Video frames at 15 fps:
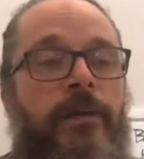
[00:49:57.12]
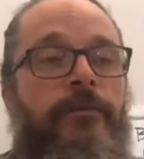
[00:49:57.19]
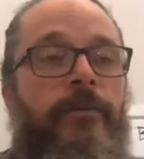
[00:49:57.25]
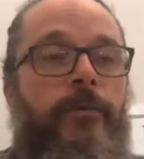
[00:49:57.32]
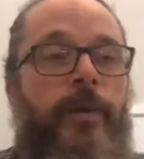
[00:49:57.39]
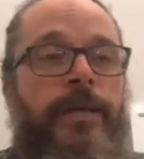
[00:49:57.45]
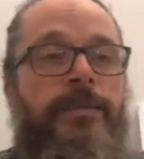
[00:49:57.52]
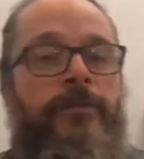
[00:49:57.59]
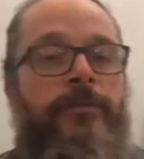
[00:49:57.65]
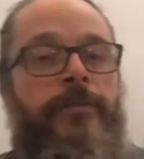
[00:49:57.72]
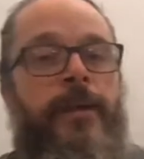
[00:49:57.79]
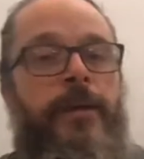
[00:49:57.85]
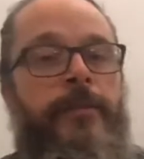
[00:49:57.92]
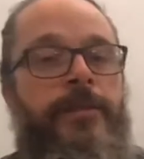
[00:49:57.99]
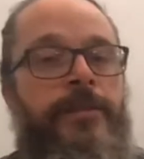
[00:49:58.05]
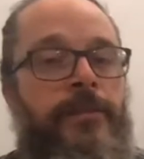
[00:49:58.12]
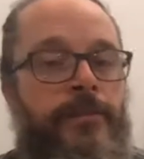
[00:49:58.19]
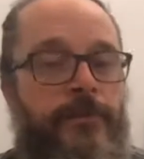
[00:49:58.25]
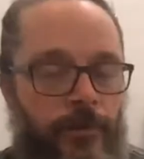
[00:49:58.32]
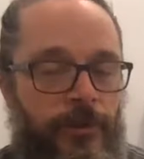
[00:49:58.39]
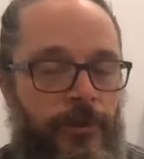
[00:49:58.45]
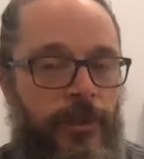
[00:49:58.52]
for ways for families to
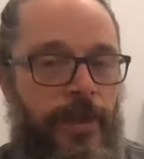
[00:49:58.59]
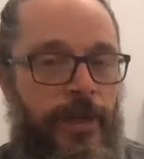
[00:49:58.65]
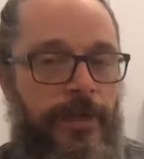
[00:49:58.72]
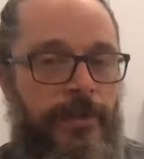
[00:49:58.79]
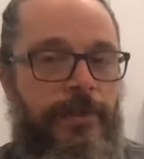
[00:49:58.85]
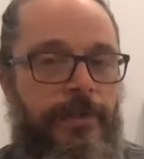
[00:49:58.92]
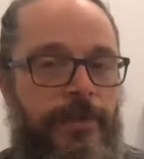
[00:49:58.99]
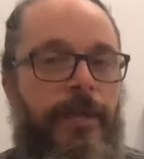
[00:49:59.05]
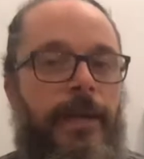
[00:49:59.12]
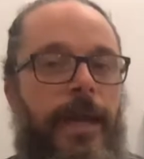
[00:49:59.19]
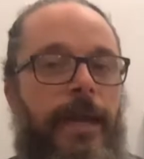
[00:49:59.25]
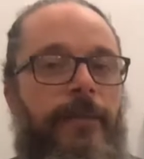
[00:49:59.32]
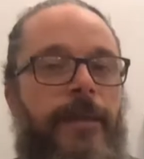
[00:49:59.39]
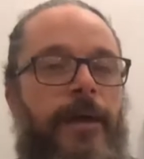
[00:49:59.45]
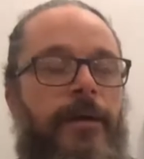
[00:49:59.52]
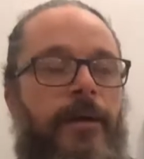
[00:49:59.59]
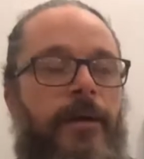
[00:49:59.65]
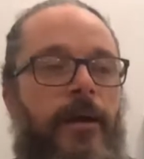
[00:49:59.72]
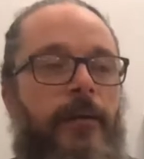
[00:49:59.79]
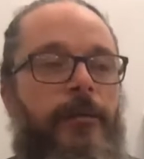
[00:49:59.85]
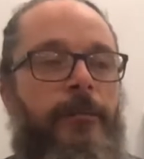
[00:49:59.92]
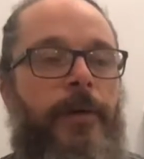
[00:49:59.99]
socialize, and that a
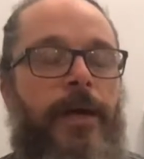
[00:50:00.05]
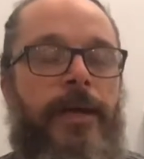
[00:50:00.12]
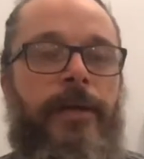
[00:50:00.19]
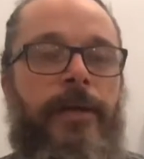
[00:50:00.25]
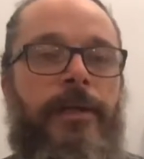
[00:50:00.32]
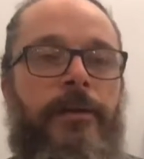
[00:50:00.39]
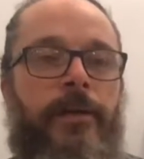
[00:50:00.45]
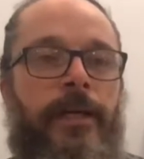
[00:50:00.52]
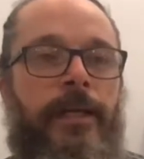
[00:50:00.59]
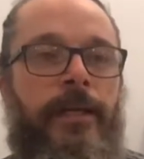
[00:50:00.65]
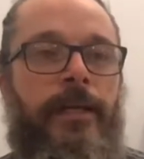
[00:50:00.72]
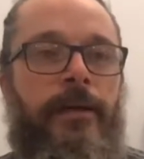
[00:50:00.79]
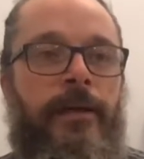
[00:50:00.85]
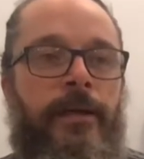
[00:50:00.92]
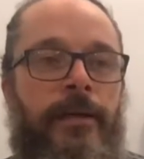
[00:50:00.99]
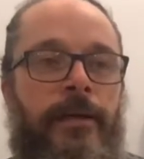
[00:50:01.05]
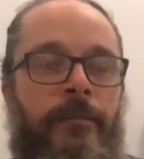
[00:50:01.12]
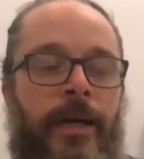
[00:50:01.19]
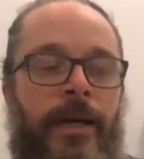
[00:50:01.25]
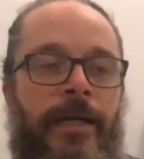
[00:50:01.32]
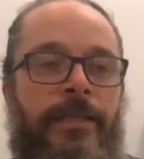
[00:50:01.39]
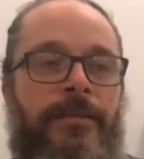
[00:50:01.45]
couple pioneering
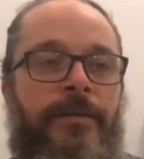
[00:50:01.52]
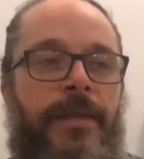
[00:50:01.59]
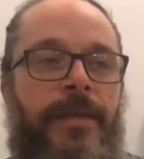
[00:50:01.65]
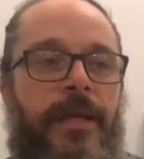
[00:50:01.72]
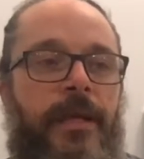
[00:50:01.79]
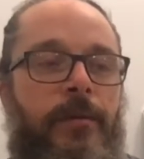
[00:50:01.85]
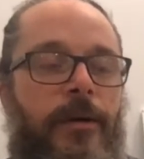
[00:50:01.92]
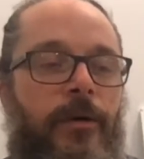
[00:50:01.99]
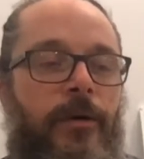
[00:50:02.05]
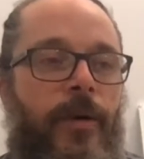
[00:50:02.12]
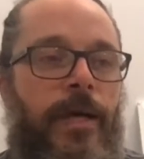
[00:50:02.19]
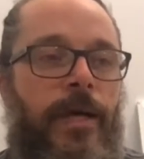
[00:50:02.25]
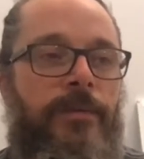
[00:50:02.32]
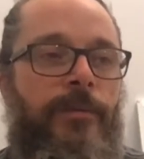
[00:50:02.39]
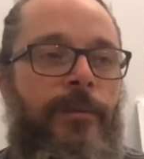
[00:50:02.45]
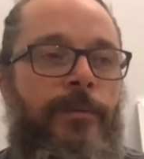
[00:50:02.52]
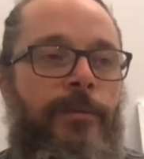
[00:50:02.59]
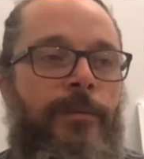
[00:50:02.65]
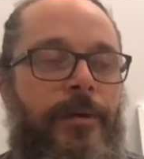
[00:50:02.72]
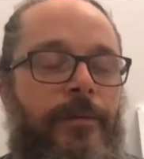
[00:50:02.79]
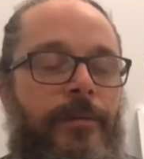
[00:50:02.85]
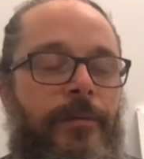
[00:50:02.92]
minds are thinking about ways we
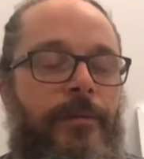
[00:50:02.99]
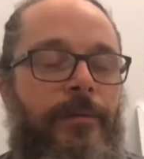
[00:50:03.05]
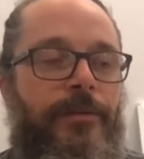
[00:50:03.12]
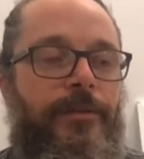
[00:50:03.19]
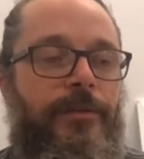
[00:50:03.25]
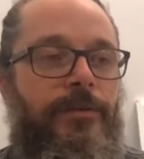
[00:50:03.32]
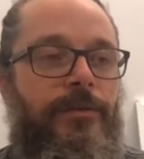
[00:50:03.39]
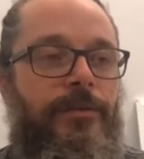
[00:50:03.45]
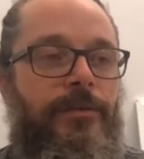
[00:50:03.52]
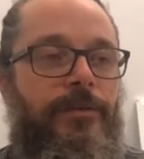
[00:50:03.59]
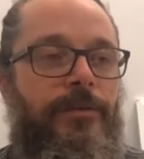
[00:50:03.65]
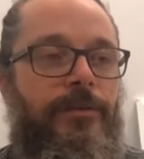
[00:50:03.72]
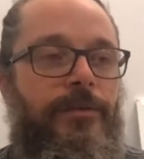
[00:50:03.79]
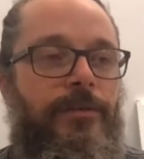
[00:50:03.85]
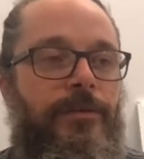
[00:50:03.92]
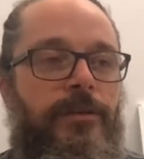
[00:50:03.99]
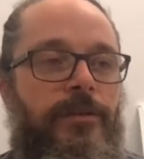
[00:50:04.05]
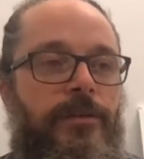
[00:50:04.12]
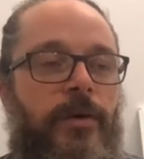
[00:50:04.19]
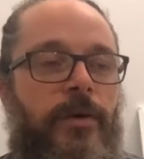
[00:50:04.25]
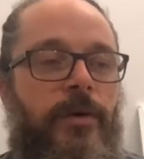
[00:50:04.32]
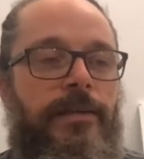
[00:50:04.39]
might be able to do
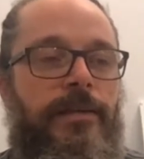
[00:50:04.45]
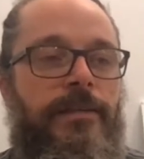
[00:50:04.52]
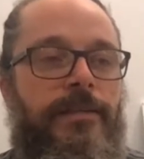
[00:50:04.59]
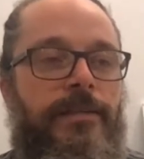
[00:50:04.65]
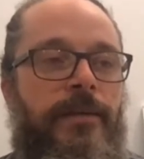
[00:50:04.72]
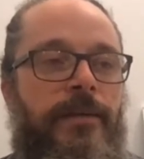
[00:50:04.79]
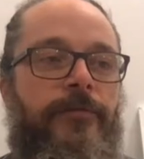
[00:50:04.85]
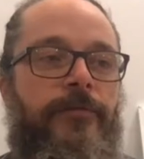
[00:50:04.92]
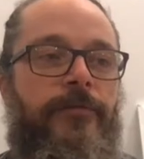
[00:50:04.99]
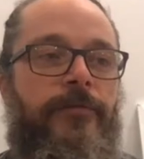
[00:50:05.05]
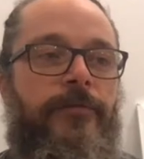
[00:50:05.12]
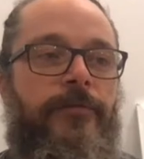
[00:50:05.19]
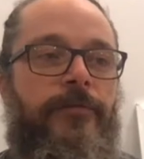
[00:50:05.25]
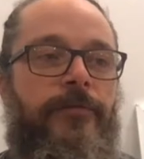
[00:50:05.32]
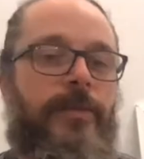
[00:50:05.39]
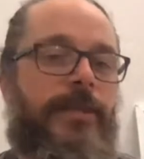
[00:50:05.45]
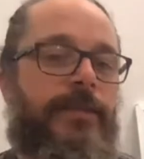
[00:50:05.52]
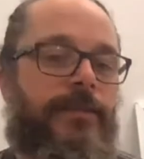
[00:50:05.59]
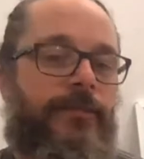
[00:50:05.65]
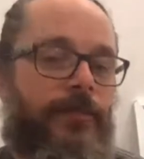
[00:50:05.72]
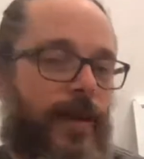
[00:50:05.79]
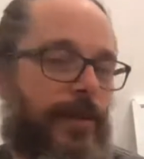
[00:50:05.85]
a safe
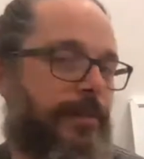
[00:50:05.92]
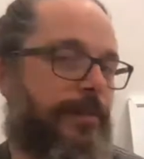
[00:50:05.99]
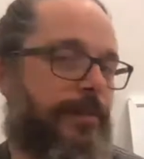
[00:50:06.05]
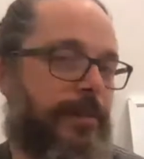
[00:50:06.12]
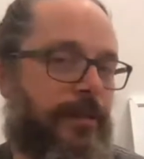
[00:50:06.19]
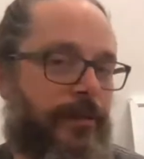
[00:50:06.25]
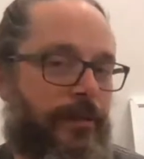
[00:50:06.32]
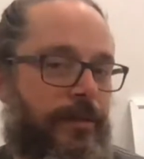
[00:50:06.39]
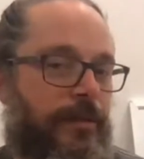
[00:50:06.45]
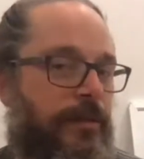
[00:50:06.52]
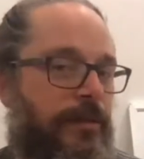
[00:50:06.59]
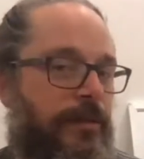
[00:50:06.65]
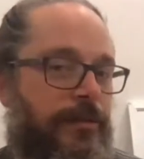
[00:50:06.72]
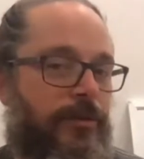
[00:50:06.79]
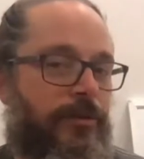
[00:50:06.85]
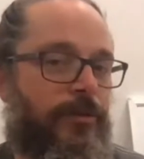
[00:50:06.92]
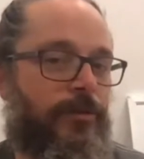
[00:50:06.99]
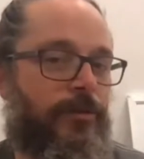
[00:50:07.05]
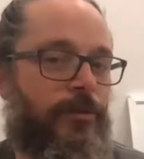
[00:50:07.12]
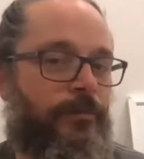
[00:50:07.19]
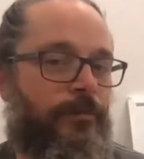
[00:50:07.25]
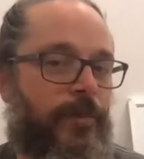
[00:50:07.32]
harvest fest.
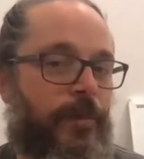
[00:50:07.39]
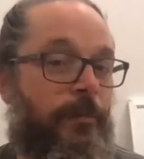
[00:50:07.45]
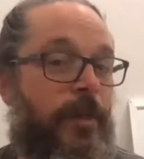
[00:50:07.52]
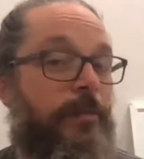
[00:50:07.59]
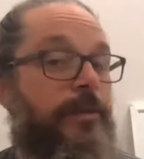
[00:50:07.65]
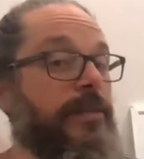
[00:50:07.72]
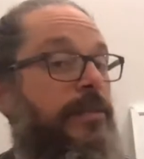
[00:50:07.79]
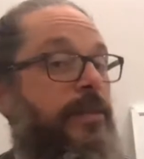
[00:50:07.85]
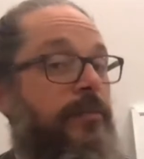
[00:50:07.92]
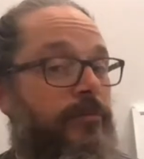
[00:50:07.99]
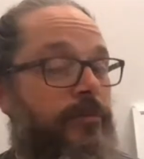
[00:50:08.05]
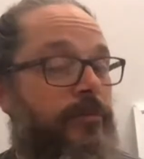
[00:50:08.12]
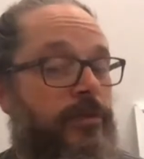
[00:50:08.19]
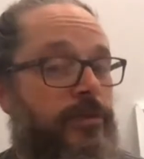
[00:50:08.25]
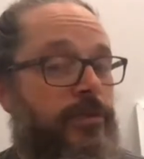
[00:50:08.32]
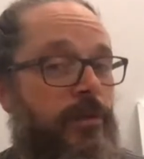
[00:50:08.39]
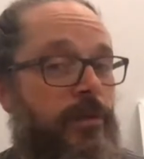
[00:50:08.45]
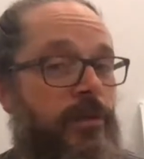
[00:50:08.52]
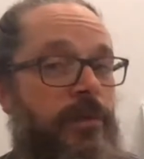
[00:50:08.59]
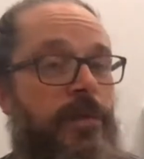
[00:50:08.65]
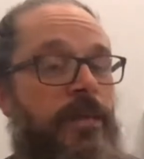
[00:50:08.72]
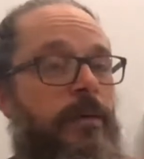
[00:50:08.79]
So maybe some
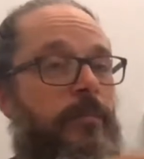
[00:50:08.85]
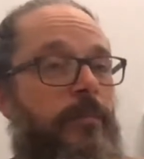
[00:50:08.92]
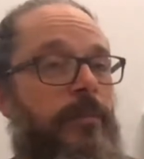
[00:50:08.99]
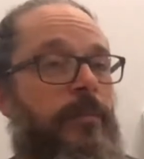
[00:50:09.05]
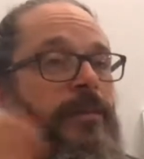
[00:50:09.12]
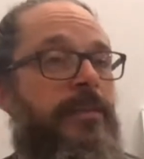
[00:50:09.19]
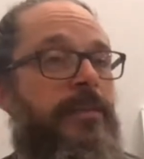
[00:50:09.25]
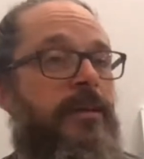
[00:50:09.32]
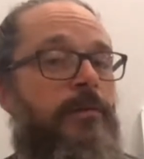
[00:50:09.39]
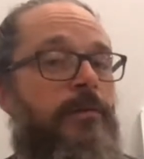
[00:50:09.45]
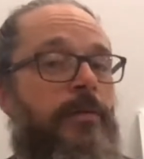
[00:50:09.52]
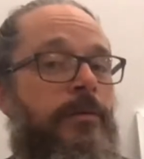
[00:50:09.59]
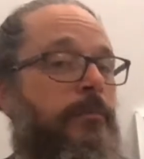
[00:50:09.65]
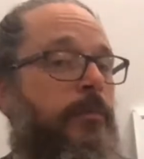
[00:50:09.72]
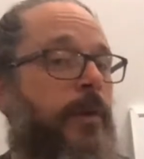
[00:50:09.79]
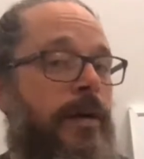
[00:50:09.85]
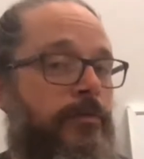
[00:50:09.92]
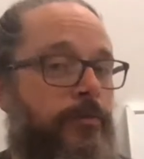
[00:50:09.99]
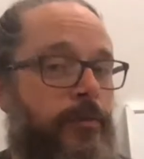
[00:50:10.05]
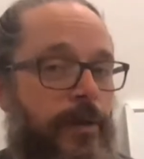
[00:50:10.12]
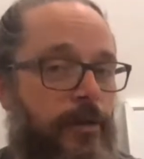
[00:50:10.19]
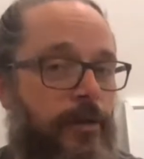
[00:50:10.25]
virtual, maybe some
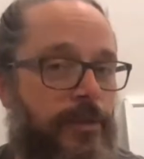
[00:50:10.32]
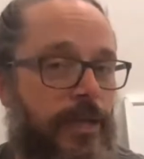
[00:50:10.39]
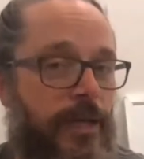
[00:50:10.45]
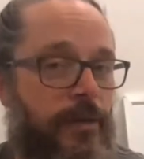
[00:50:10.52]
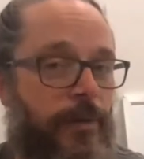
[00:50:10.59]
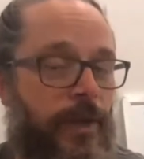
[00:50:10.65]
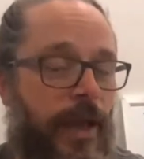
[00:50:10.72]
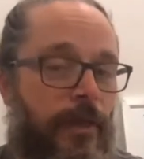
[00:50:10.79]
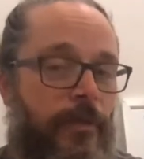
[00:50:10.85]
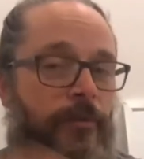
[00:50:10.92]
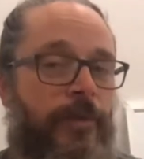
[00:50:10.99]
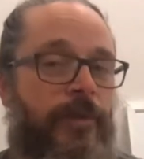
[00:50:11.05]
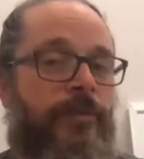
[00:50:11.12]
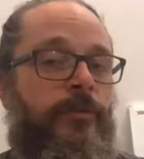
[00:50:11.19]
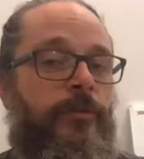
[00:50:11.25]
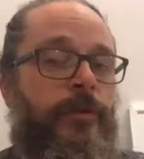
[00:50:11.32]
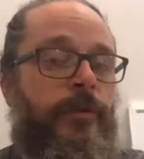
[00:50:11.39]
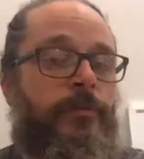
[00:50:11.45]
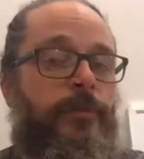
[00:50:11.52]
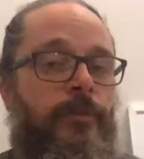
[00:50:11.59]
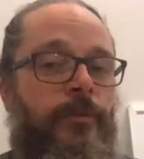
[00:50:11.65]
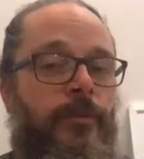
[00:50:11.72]
bonfire type gatherings for
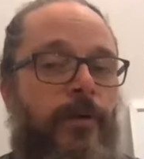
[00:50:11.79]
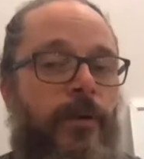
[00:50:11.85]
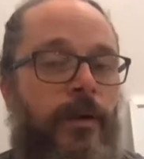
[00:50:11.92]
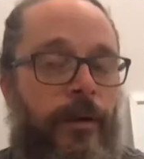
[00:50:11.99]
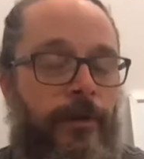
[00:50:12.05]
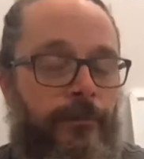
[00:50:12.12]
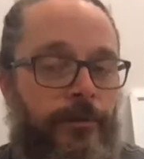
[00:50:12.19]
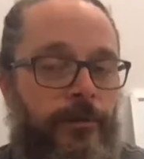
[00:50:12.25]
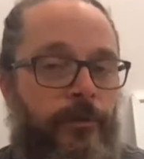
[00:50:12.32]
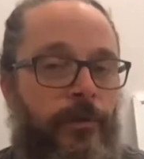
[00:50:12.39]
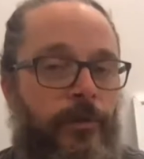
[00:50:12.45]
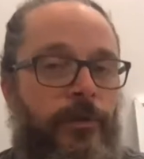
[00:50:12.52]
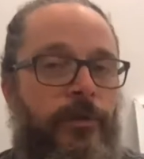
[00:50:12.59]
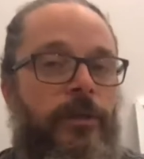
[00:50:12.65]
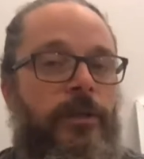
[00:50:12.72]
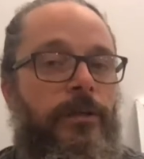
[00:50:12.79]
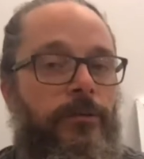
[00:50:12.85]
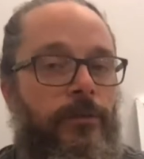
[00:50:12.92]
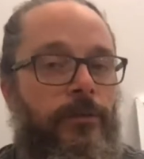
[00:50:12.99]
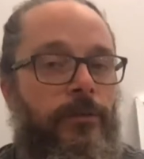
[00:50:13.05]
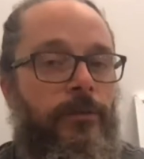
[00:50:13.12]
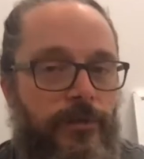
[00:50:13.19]
people who are comfortable
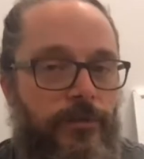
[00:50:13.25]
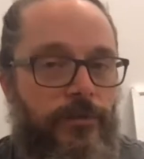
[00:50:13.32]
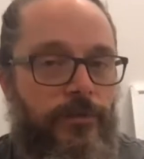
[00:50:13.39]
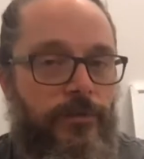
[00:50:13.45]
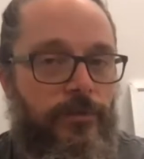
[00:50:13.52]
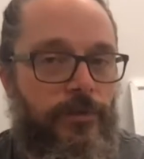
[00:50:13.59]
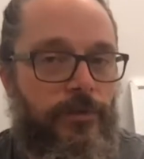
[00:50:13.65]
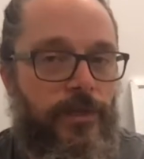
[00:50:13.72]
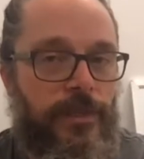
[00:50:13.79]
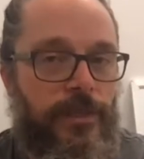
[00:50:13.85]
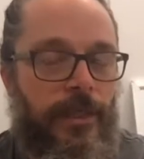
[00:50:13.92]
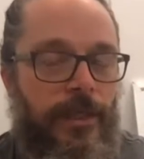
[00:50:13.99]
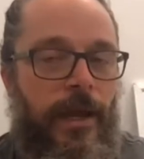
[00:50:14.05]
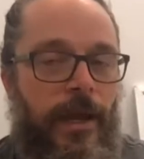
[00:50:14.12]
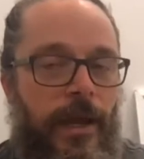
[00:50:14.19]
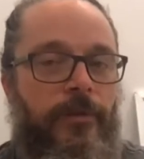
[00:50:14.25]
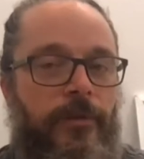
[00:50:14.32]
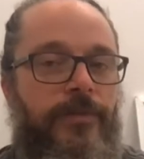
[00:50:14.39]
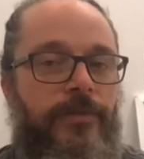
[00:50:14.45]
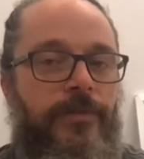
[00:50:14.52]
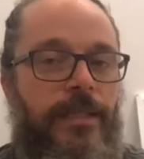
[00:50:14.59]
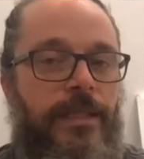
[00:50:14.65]
doing social distant gatherings
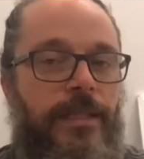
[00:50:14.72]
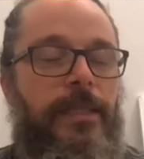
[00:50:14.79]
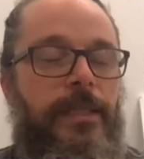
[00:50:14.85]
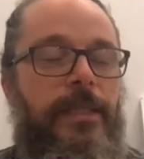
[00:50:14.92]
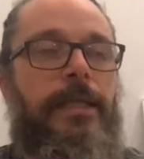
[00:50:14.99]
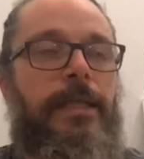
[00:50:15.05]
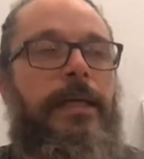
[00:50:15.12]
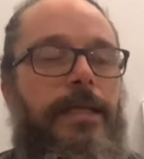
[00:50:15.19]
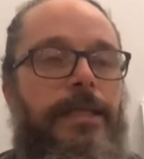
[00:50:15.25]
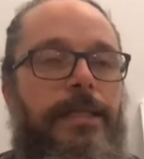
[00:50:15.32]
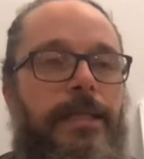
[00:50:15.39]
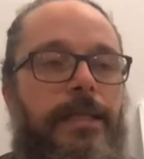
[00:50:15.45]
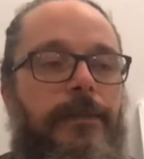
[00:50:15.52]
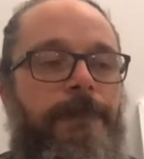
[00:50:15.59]
physically. And